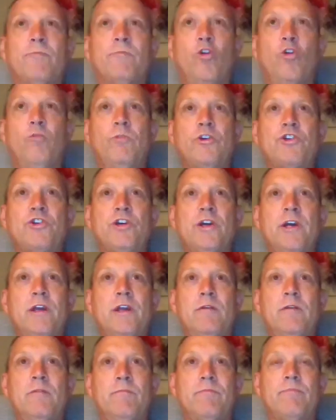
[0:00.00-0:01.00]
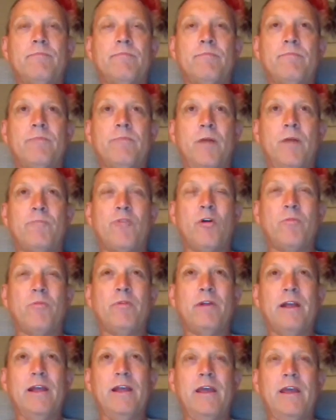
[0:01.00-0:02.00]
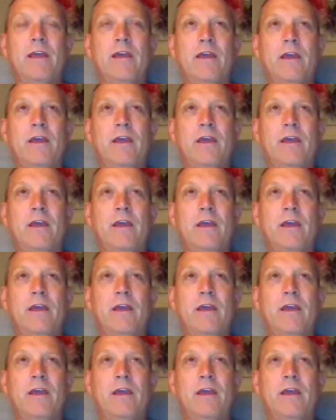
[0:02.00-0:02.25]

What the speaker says: ball machine, I'd probably